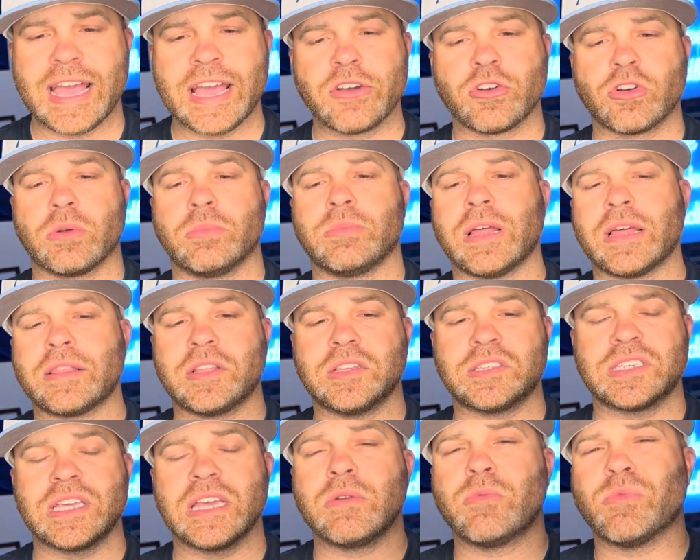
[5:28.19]
Ingram led the
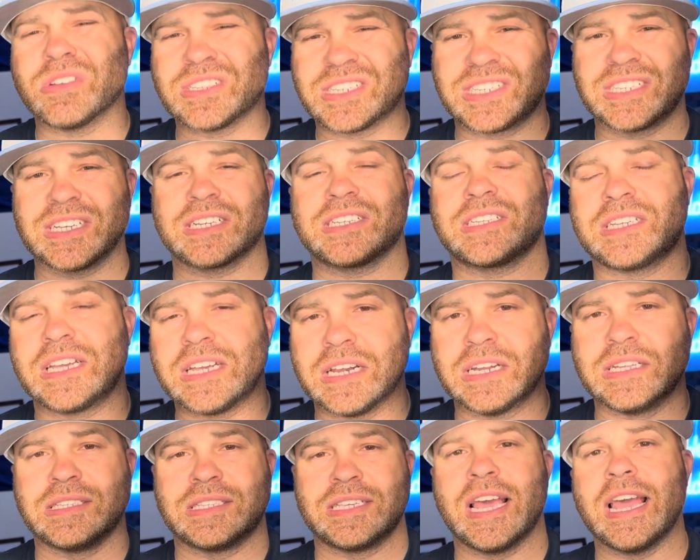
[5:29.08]
team with
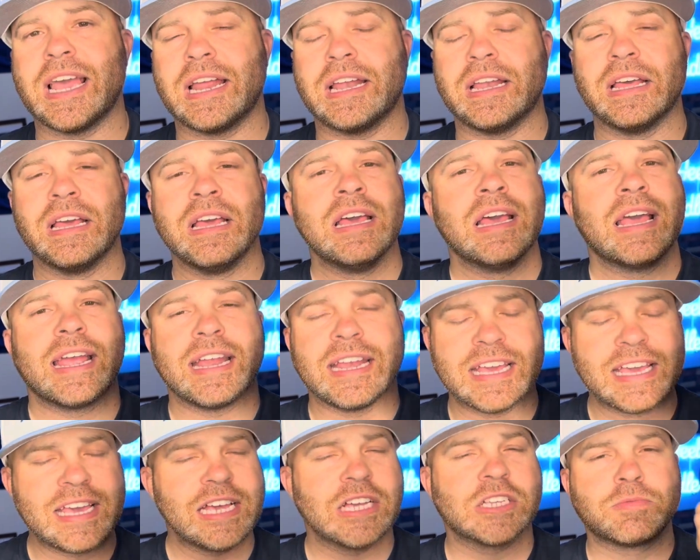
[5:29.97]
16-10, and
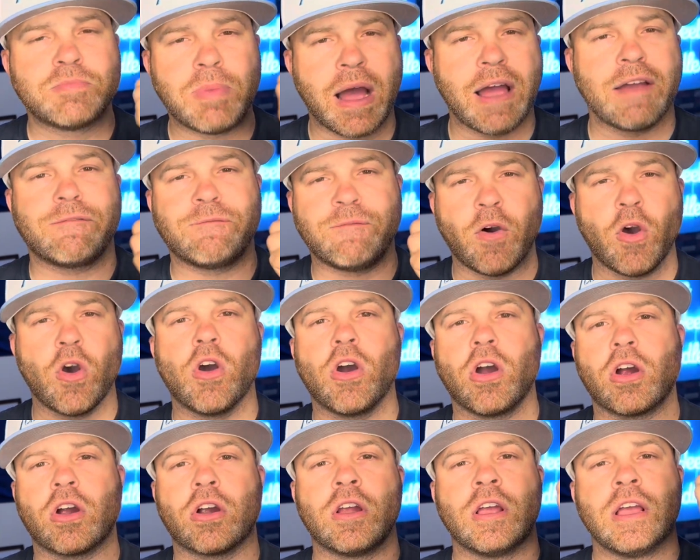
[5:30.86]
he is by
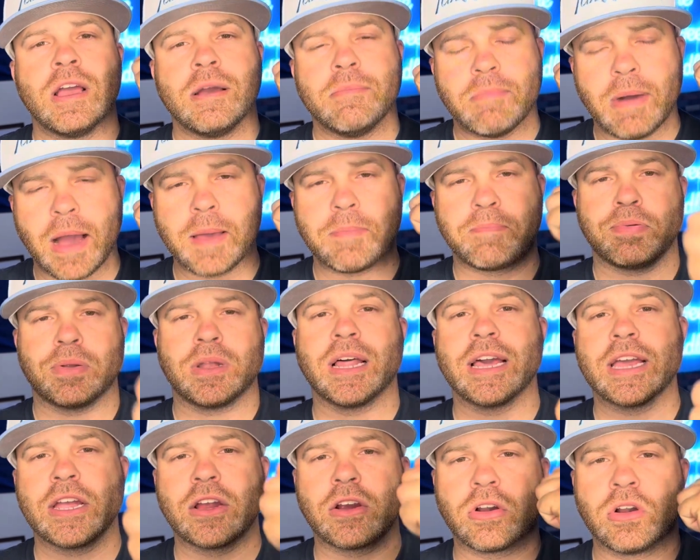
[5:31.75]
far my
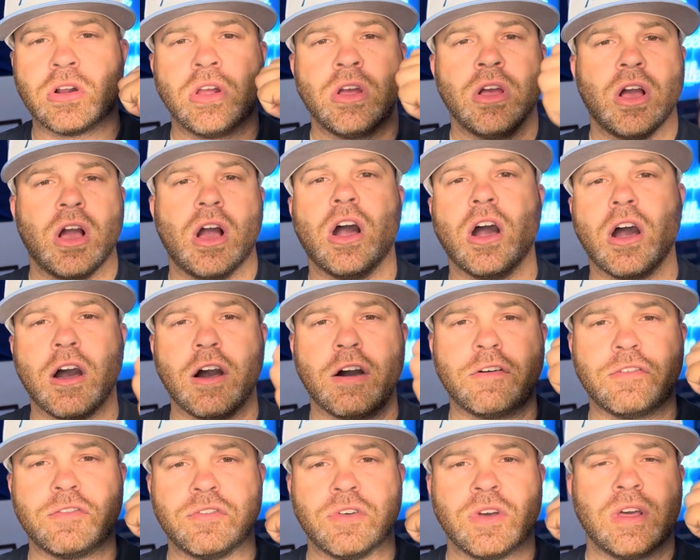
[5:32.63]
player
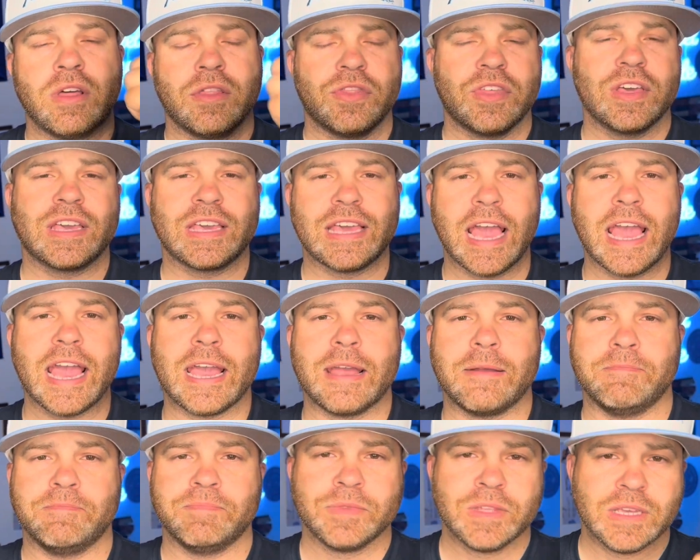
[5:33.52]
of the
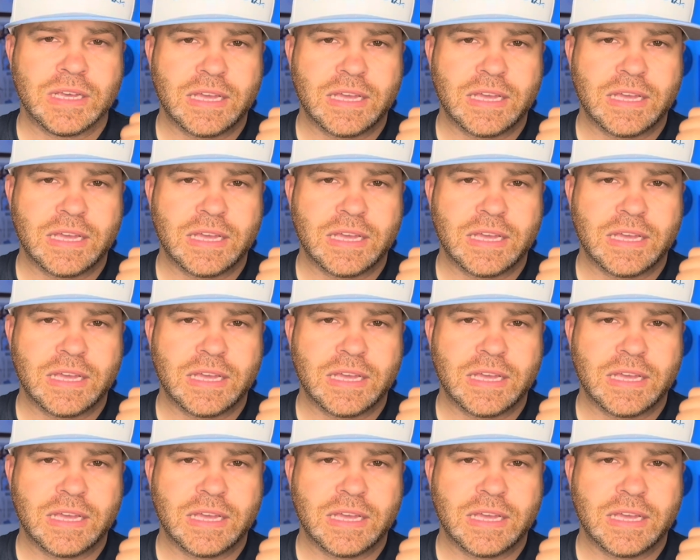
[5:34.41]
game.